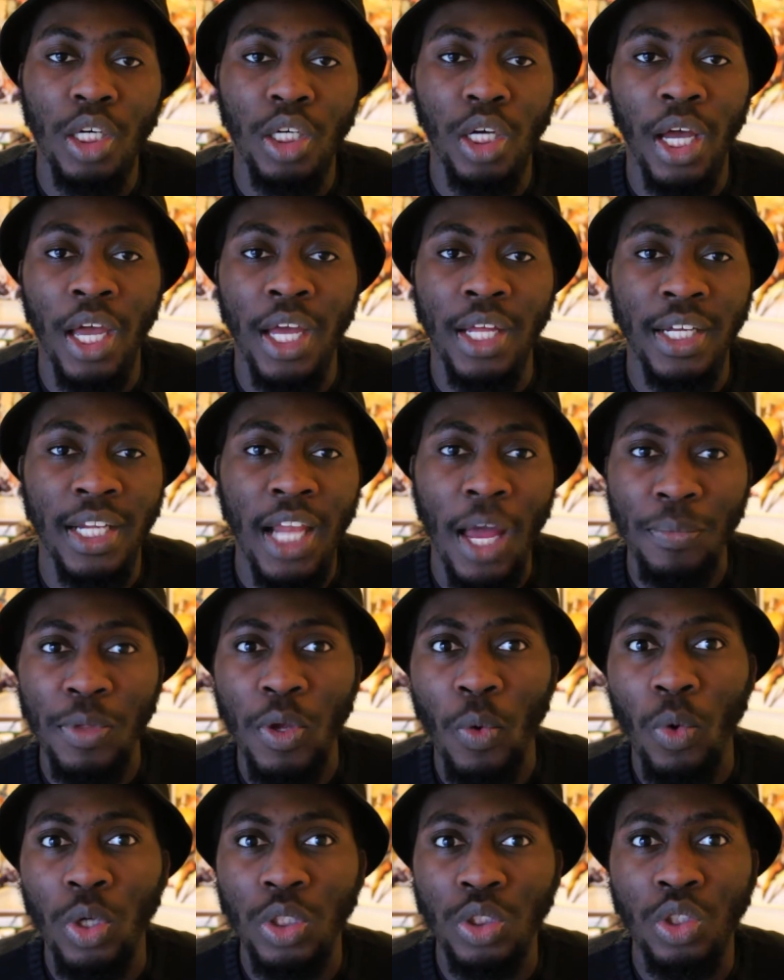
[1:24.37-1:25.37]
And
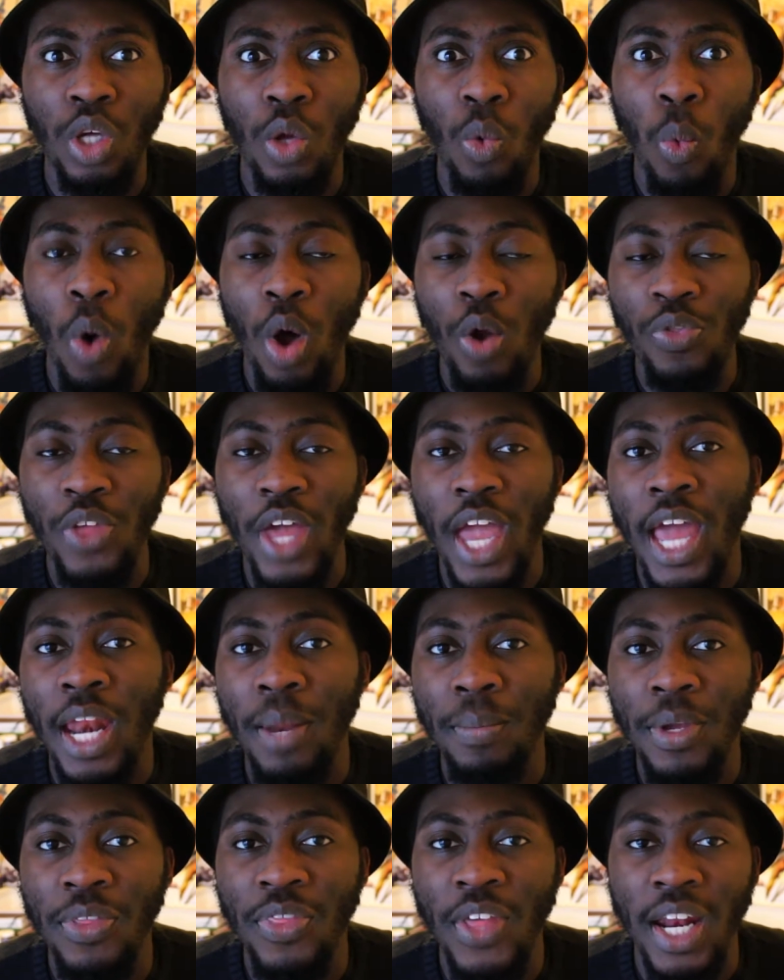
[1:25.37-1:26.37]
Gleipnir was not one of the
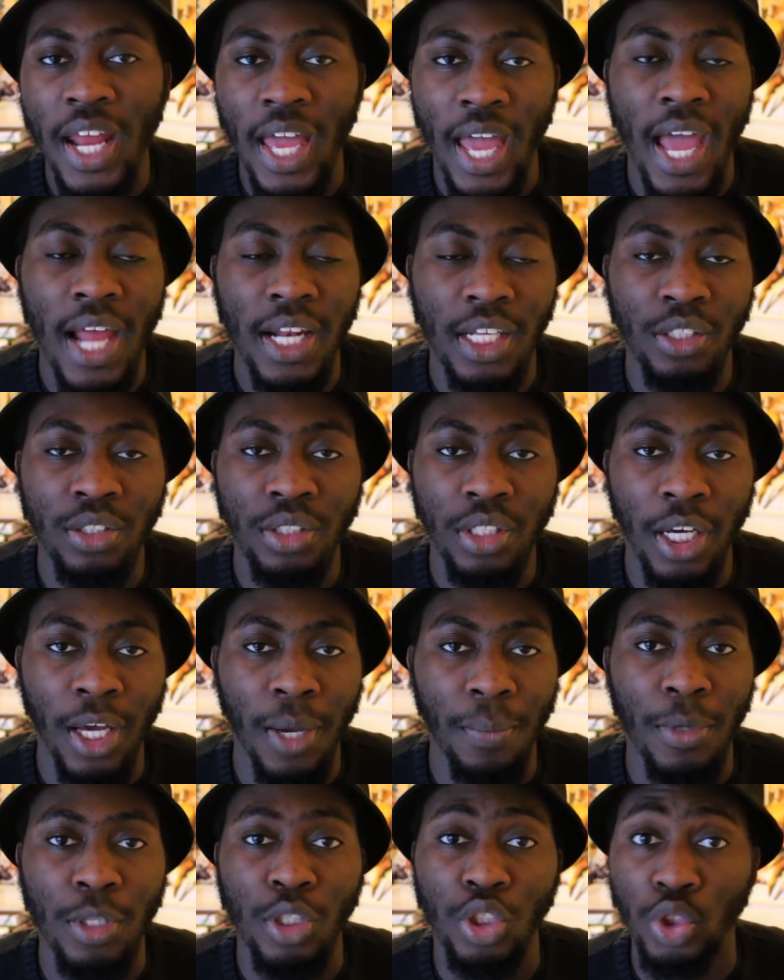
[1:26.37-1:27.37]
animes that I had
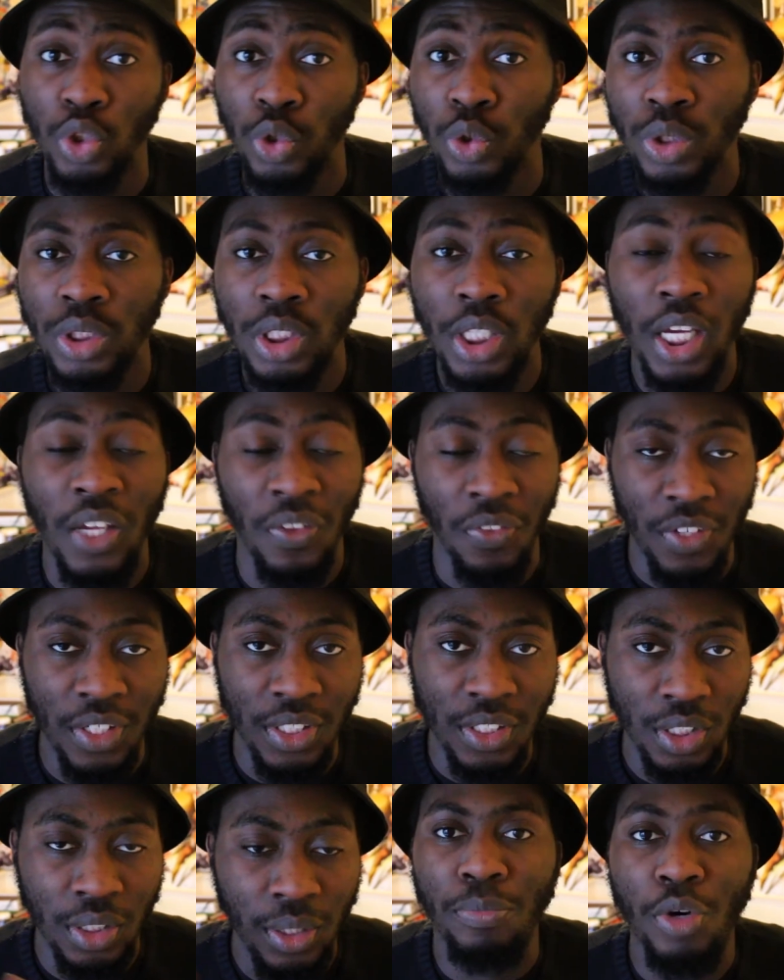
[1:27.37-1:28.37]
introduced in
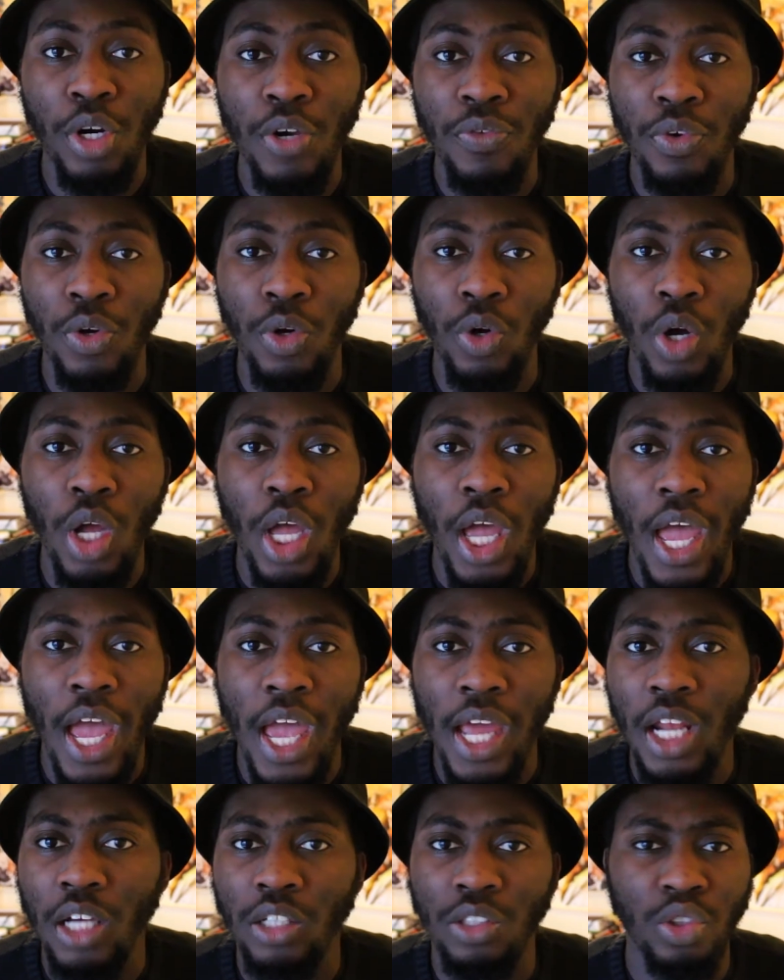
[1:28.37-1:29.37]
this preview,
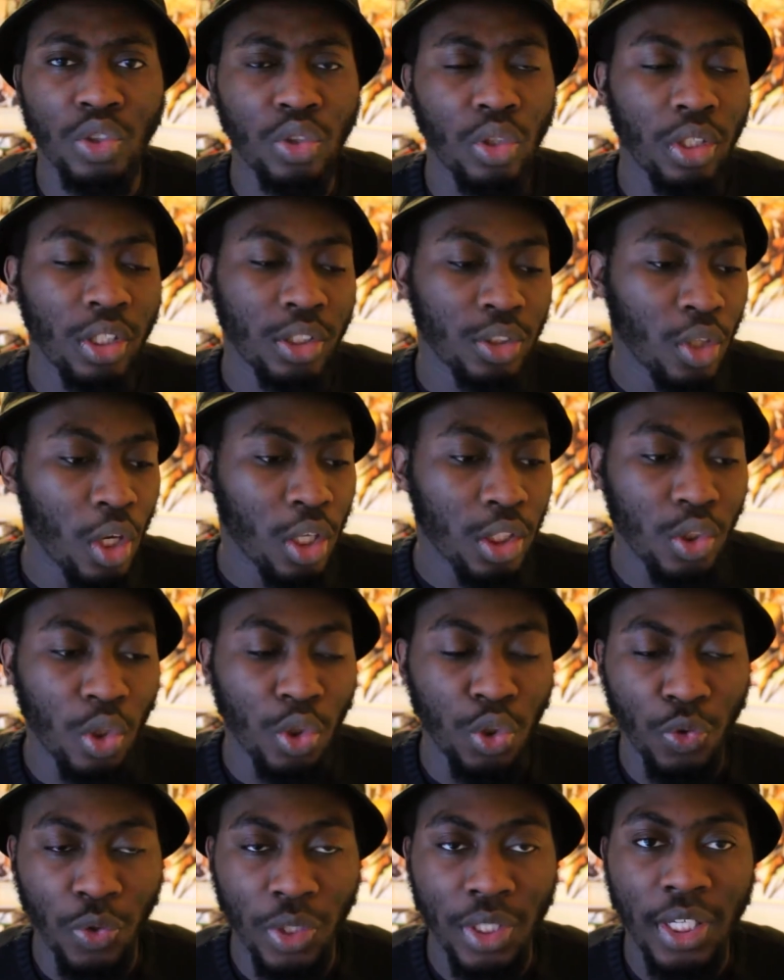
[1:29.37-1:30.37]
and I saw this
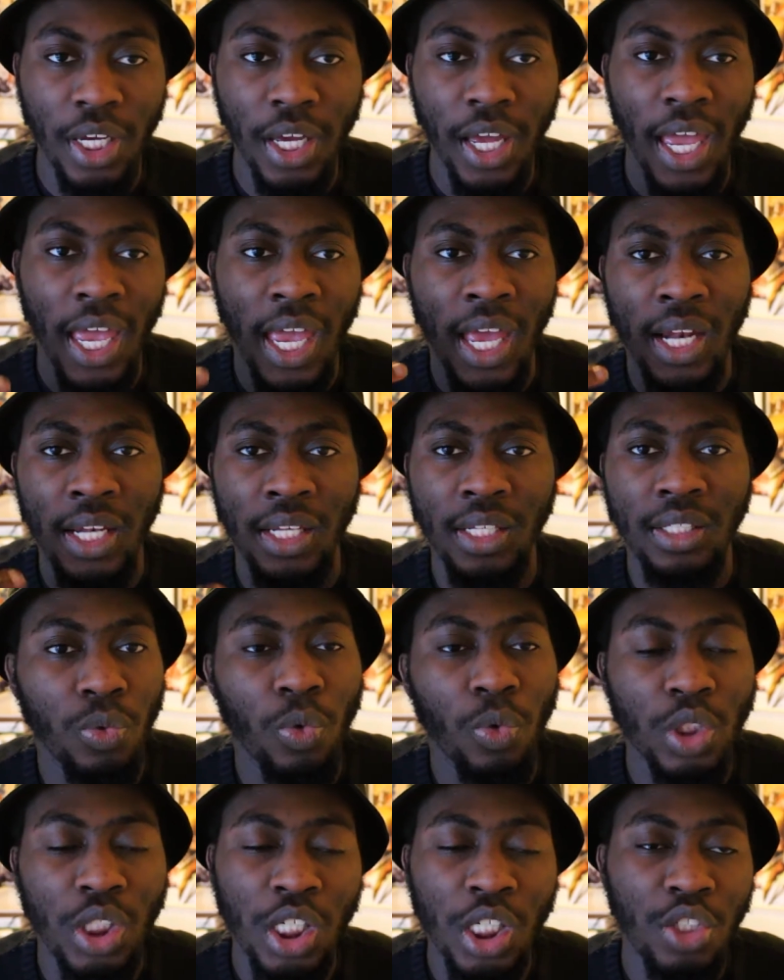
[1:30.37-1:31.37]
on Twitter and it
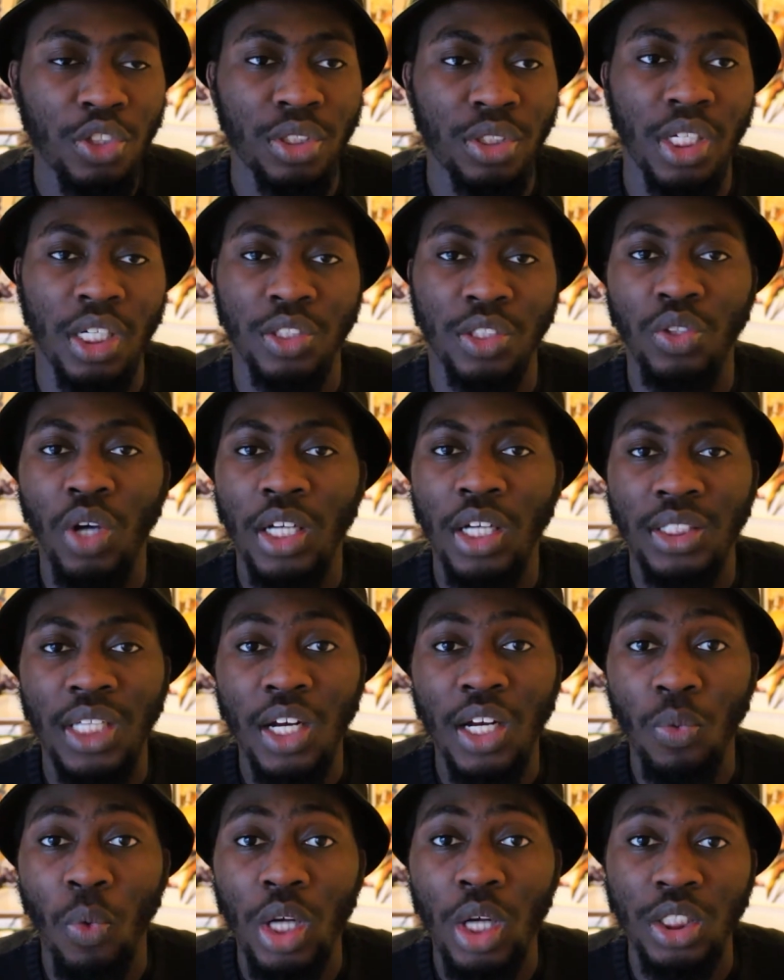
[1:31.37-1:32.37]
was interesting, so I
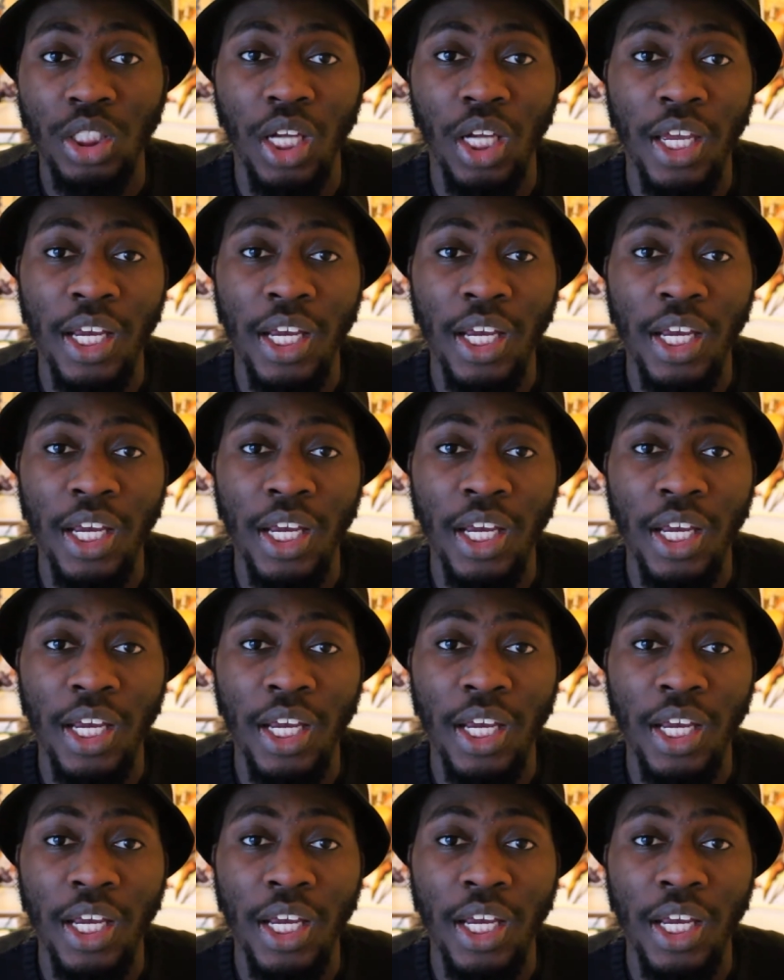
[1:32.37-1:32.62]
started watching.